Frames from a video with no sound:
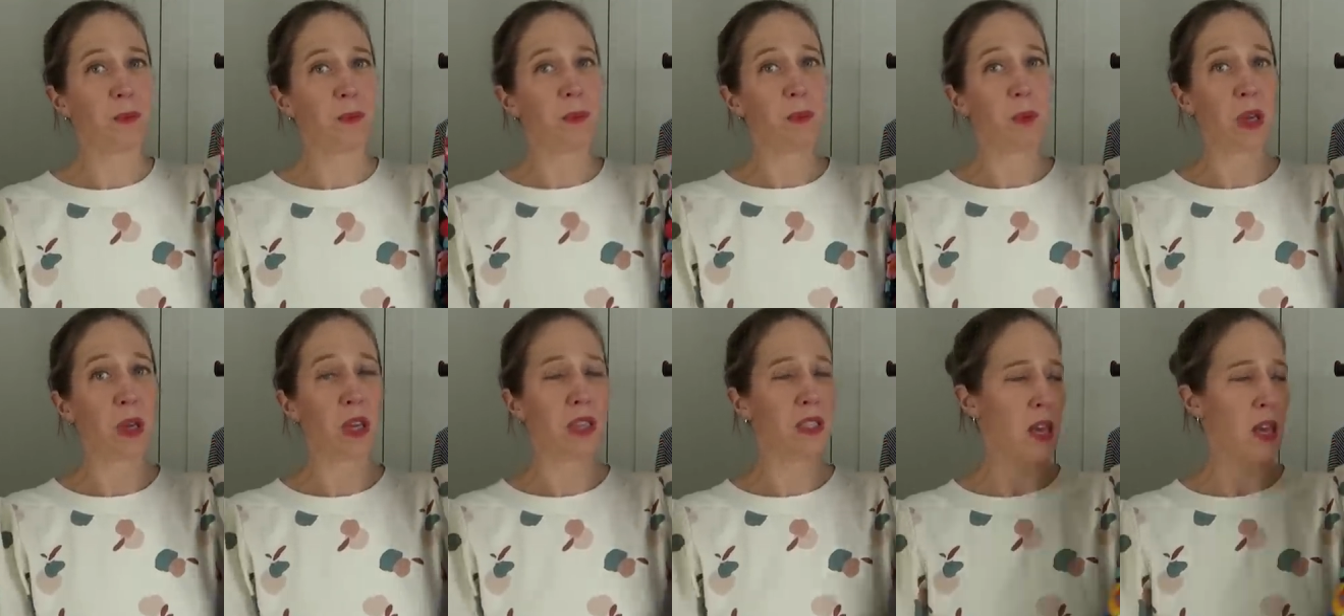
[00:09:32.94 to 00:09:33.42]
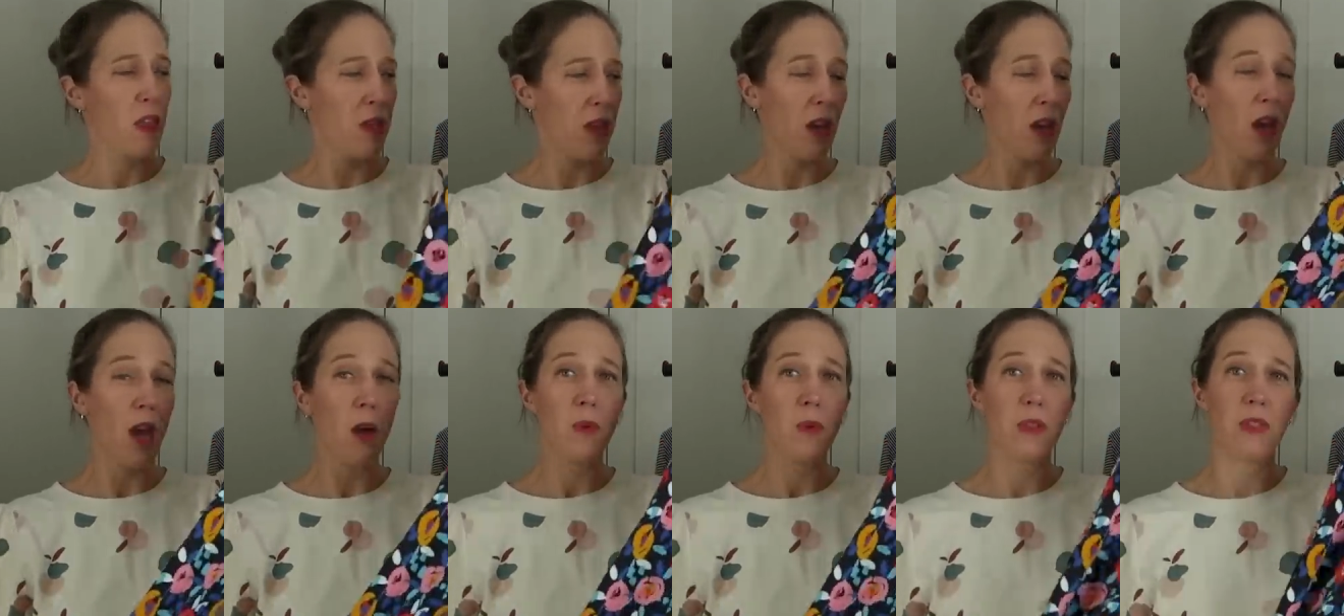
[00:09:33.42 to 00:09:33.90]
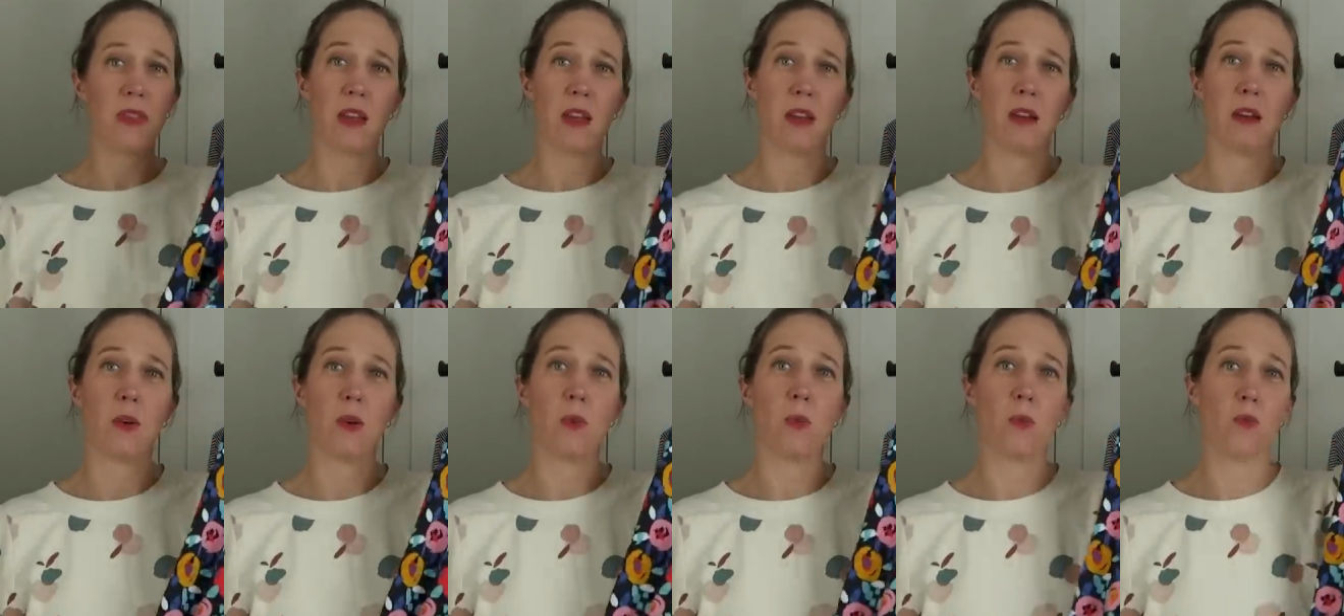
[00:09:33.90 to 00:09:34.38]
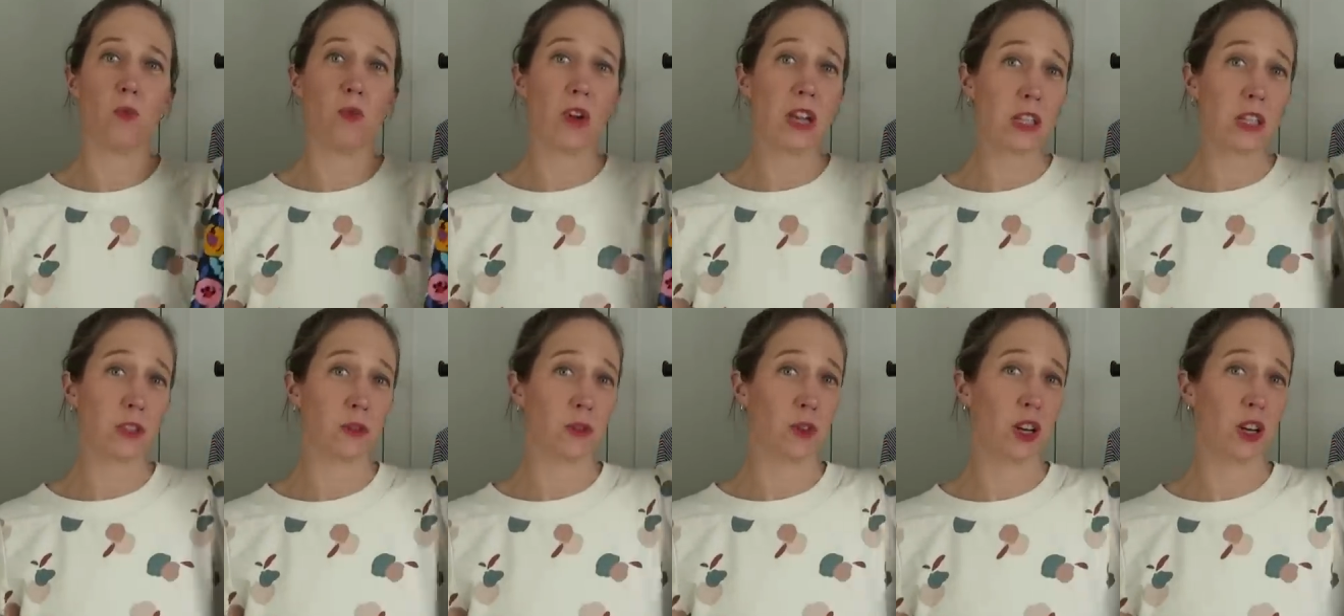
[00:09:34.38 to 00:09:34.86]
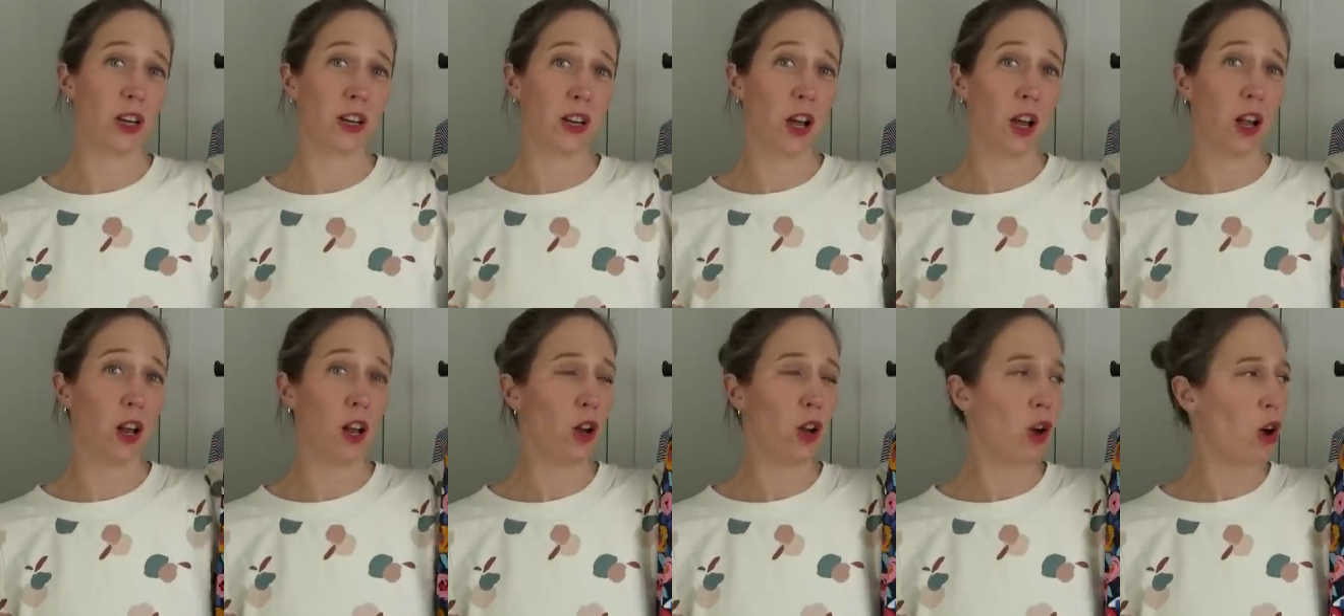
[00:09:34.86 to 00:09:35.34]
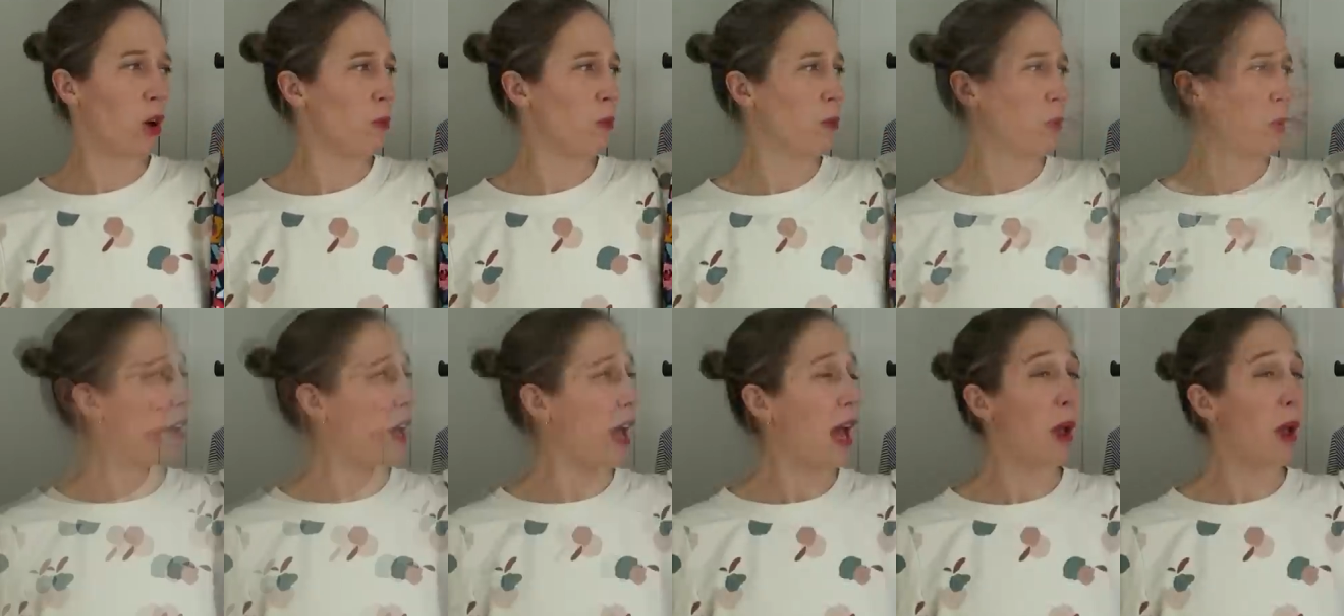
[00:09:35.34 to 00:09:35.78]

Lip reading: because I think I would then reach for it a lot more